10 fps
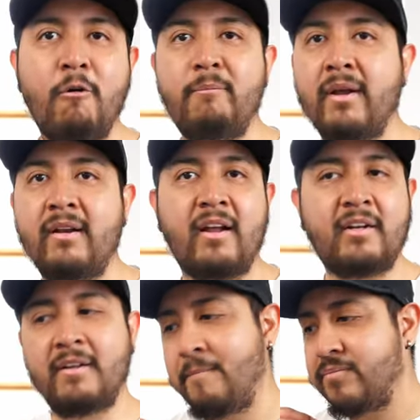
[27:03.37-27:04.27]
open
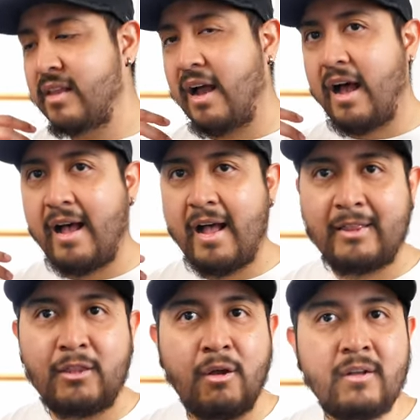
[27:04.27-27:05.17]
and a
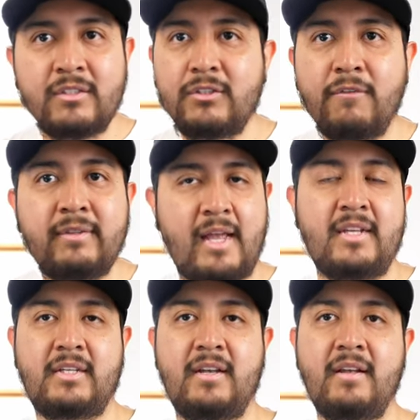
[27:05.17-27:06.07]
tons of
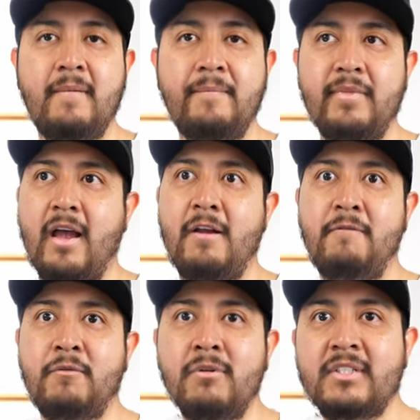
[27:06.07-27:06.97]
tasks. And
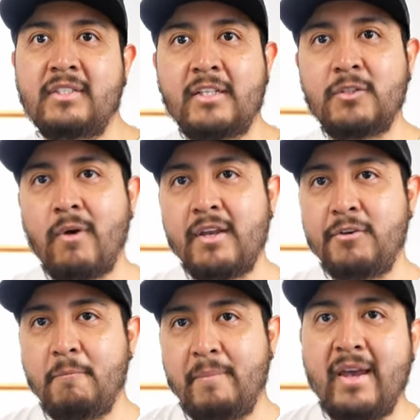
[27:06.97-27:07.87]
of course, that's why
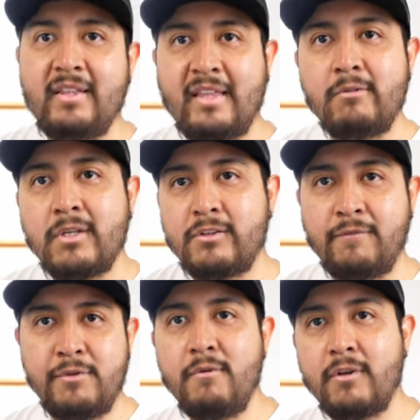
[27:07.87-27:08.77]
you pay thousands
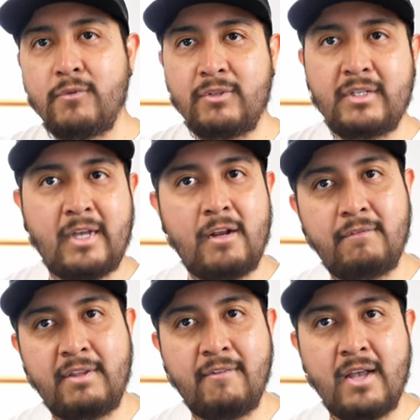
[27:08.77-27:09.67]
of euros for this kind
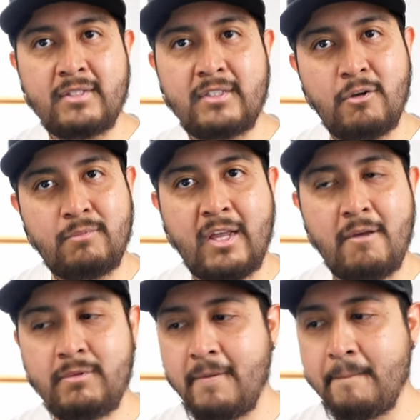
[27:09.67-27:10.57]
of devices
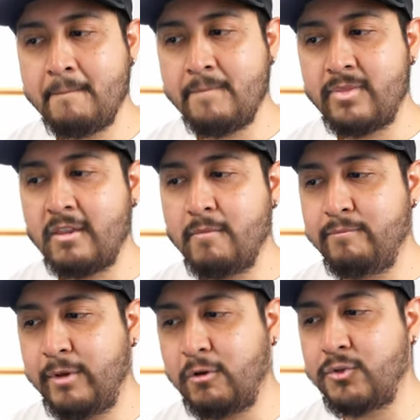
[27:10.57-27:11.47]
sometimes,
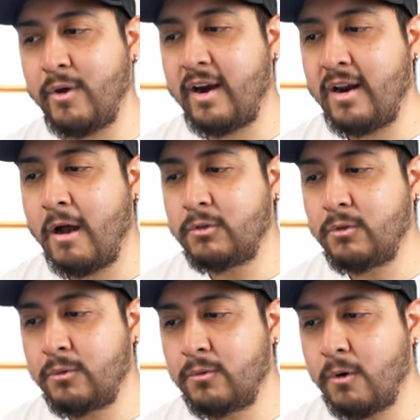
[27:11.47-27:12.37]
because you are allowed
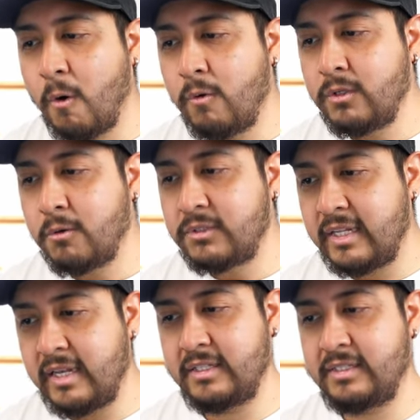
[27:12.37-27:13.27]
to do all those
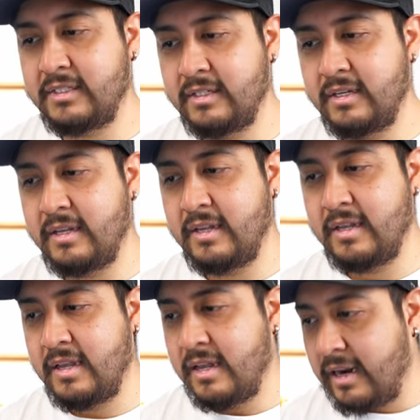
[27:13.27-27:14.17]
things,
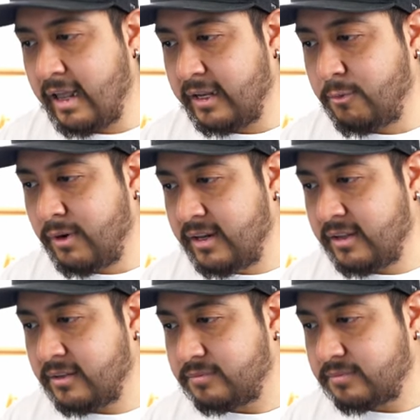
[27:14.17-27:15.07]
like
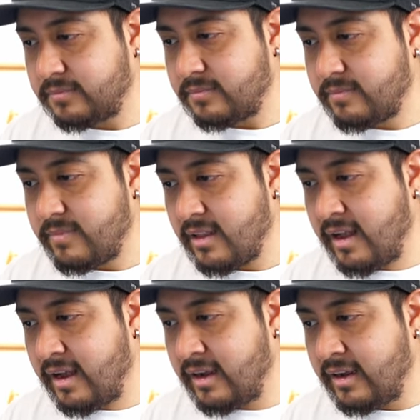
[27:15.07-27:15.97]
really.
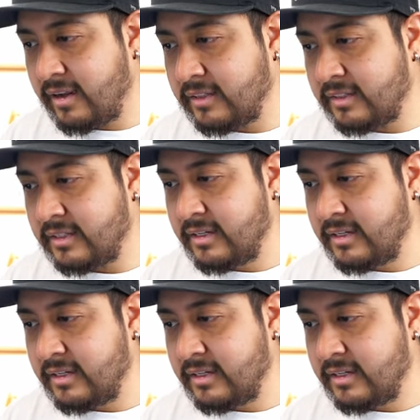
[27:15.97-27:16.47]
And